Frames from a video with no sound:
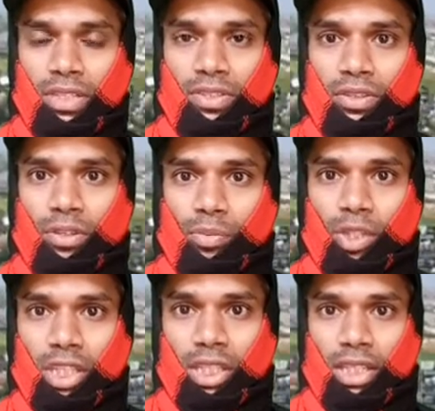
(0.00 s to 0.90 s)
easy
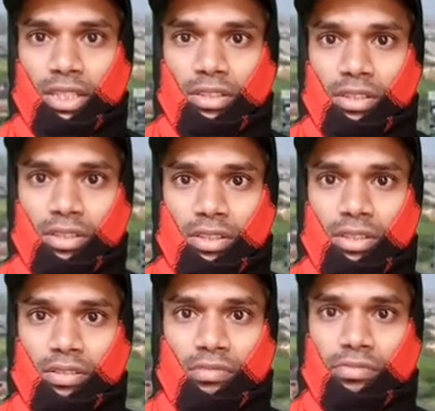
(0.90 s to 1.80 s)
communication.
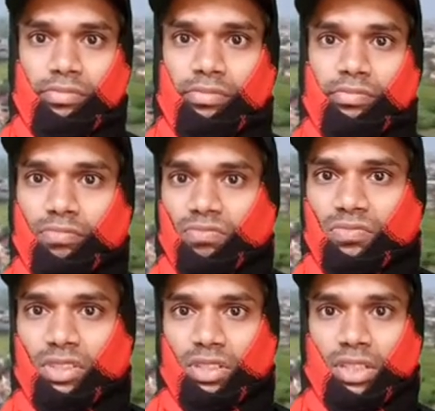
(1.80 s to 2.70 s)

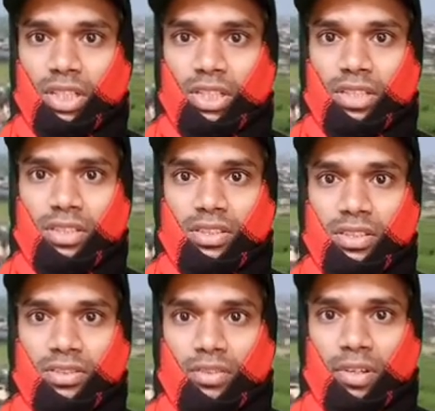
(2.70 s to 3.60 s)
See guys,
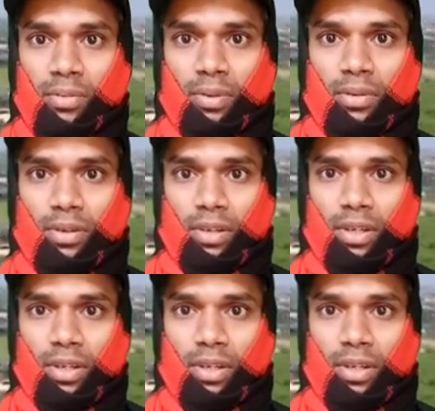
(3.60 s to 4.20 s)
this is river